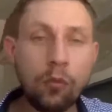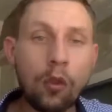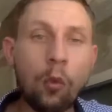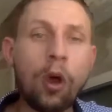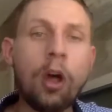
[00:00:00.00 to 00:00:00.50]

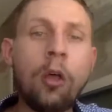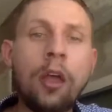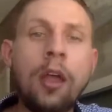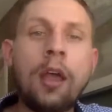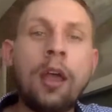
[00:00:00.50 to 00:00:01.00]
Well,
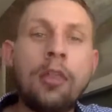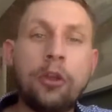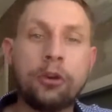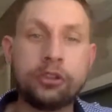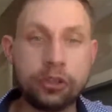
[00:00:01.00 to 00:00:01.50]

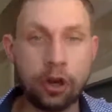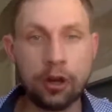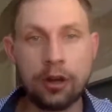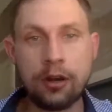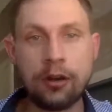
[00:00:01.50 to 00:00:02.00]
there's
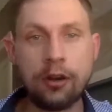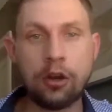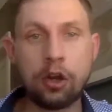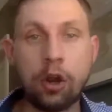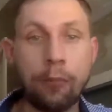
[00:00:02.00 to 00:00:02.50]
certain
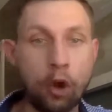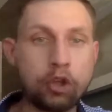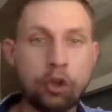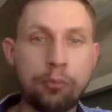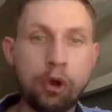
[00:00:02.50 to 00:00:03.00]

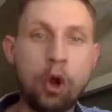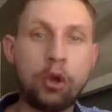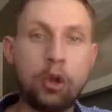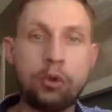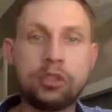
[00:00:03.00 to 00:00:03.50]
commercial
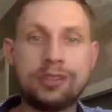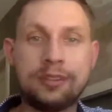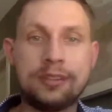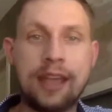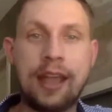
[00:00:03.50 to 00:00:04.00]
produce
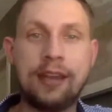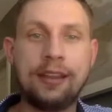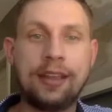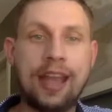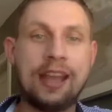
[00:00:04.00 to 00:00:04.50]
that
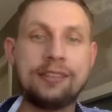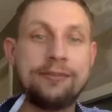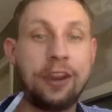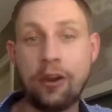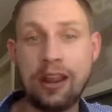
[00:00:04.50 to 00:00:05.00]
has
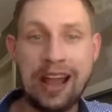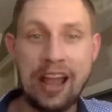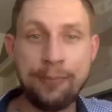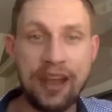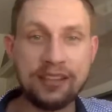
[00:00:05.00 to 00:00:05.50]
very
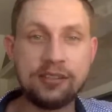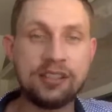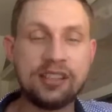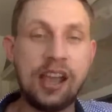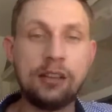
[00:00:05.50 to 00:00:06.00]
high
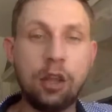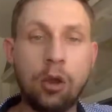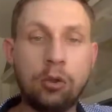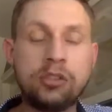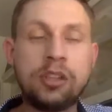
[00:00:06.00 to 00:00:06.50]
pesticide
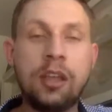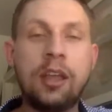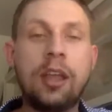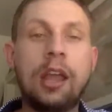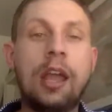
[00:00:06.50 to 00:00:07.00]
loads,
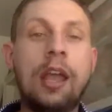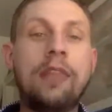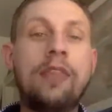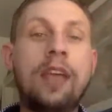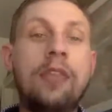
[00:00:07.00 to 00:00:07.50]

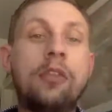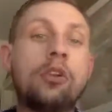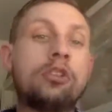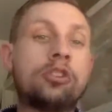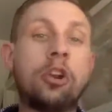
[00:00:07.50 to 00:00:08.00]
and then
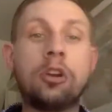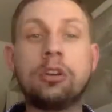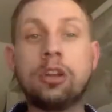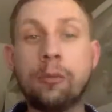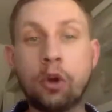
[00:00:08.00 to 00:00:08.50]
there's
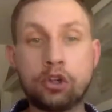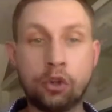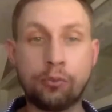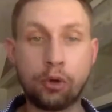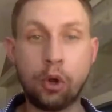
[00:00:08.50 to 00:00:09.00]
certain
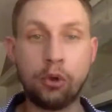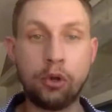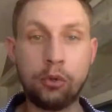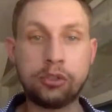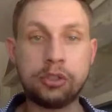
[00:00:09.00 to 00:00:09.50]
commercial
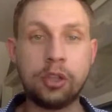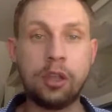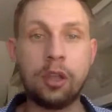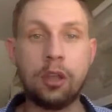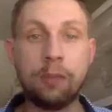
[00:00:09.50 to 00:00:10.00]
produce,
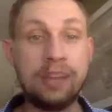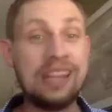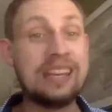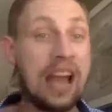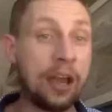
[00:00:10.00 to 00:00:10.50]

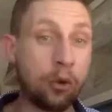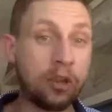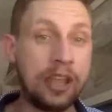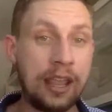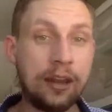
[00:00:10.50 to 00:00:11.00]
meaning
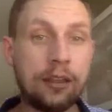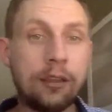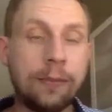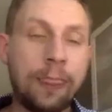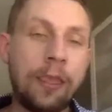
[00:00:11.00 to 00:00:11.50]

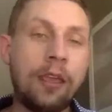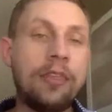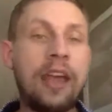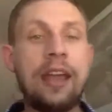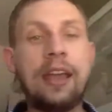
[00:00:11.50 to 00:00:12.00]
non-organic,
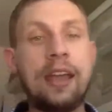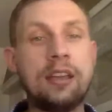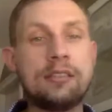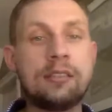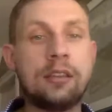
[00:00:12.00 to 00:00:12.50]
that
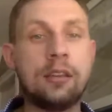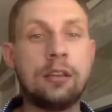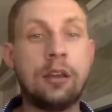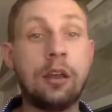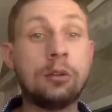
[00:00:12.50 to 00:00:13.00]
has
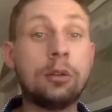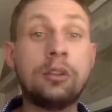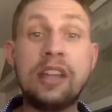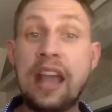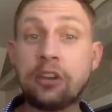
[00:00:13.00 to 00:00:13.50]
the
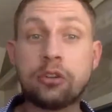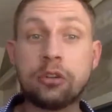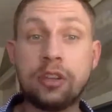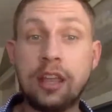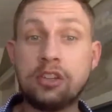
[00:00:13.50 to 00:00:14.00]

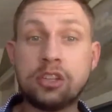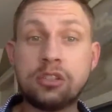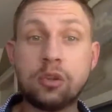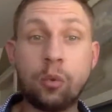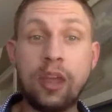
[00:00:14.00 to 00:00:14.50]

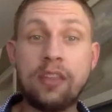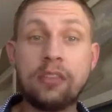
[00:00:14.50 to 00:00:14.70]
way that